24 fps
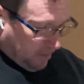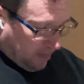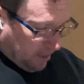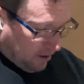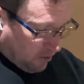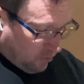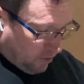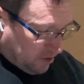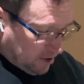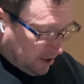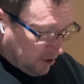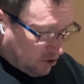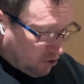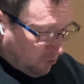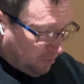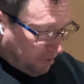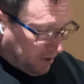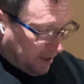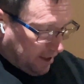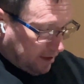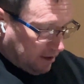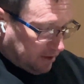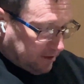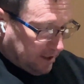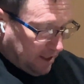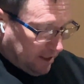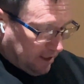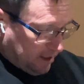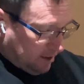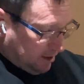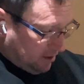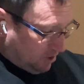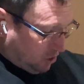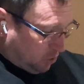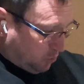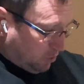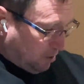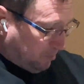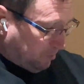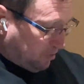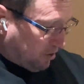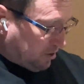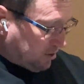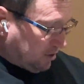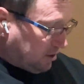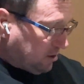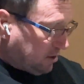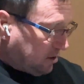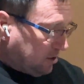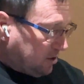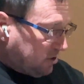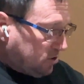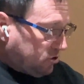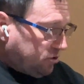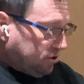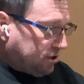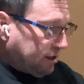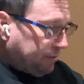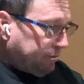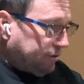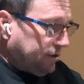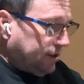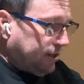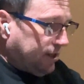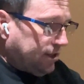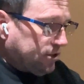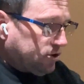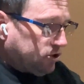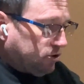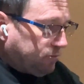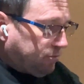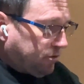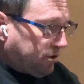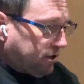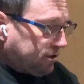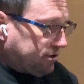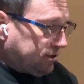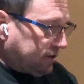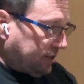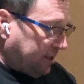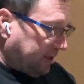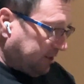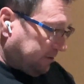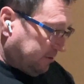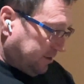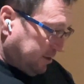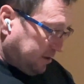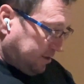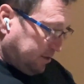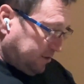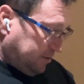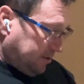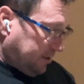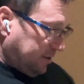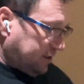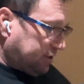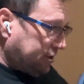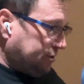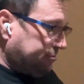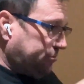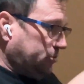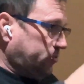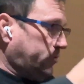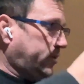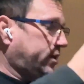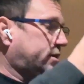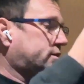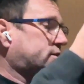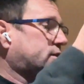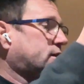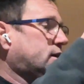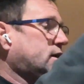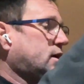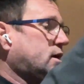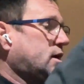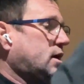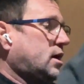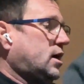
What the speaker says: which I do plan on taking a trip to a couple of the national parks in the area here in the next couple of weeks.